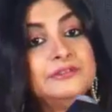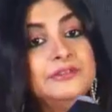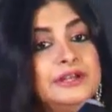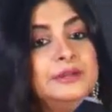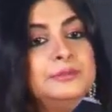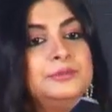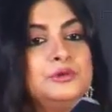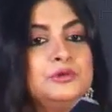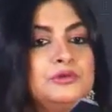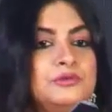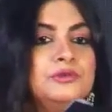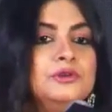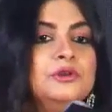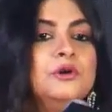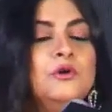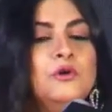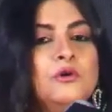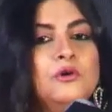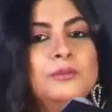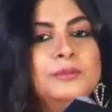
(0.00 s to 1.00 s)
had a very beautiful
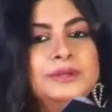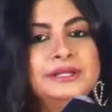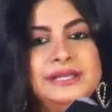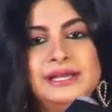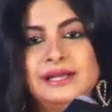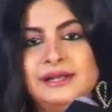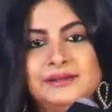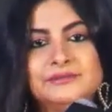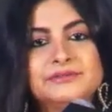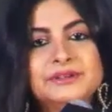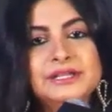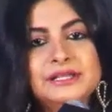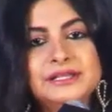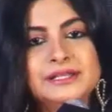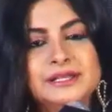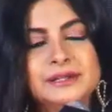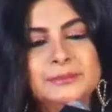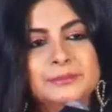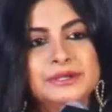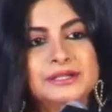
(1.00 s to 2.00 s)
home and they had
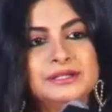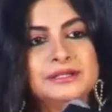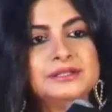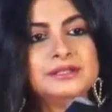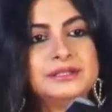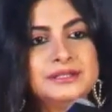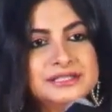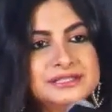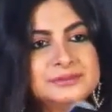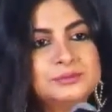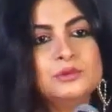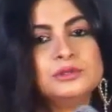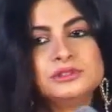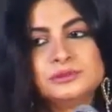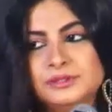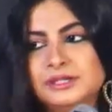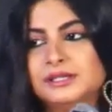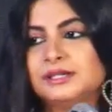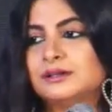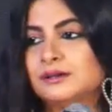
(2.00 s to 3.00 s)
everything, but the
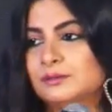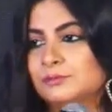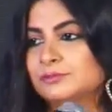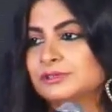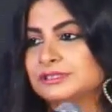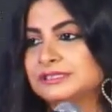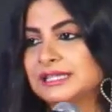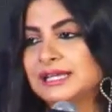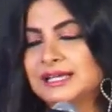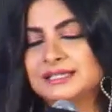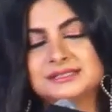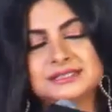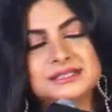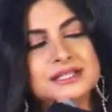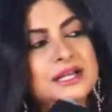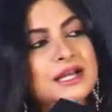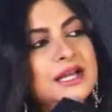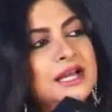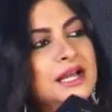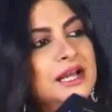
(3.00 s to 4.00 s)
disposable income was less
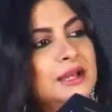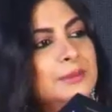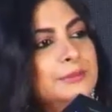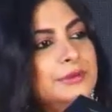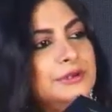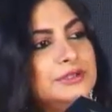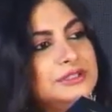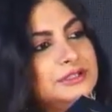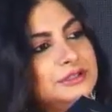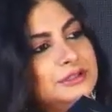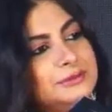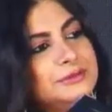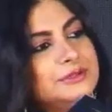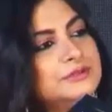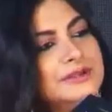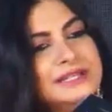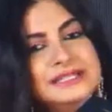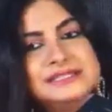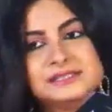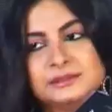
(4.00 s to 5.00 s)
because he was a
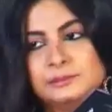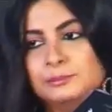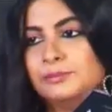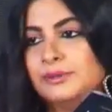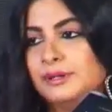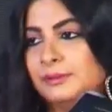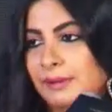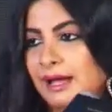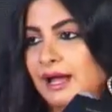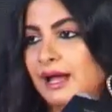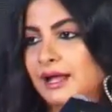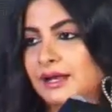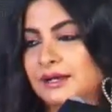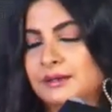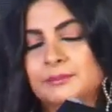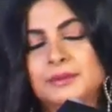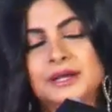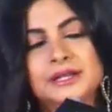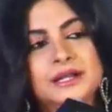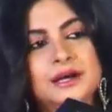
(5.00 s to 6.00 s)
very simple
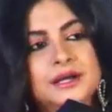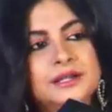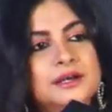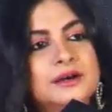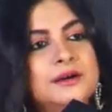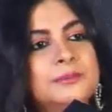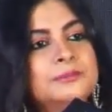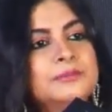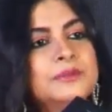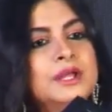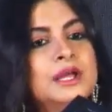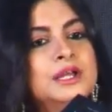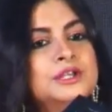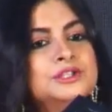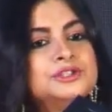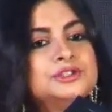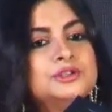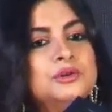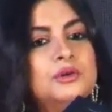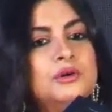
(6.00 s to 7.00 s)
man, my nana.
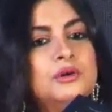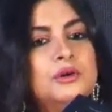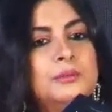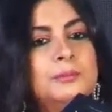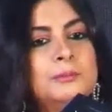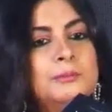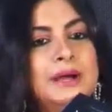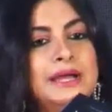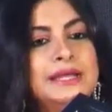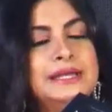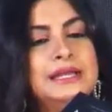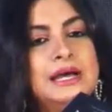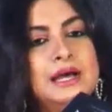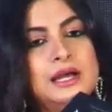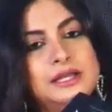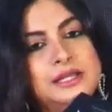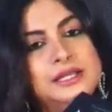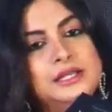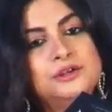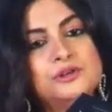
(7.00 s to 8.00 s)
So my
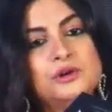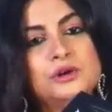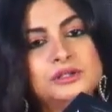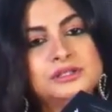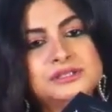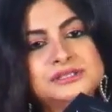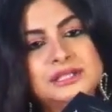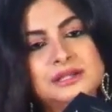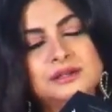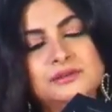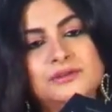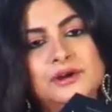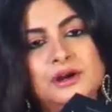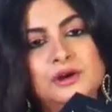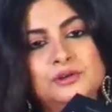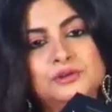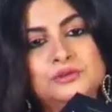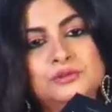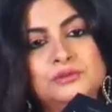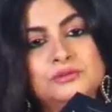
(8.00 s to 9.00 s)
nani taught herself
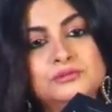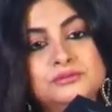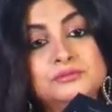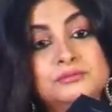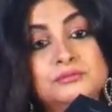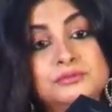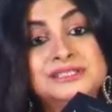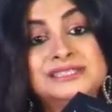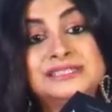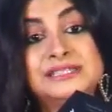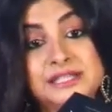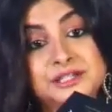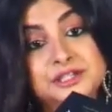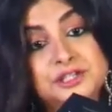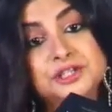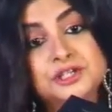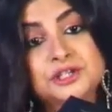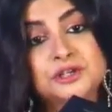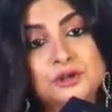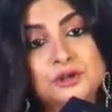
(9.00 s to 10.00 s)
how to stitch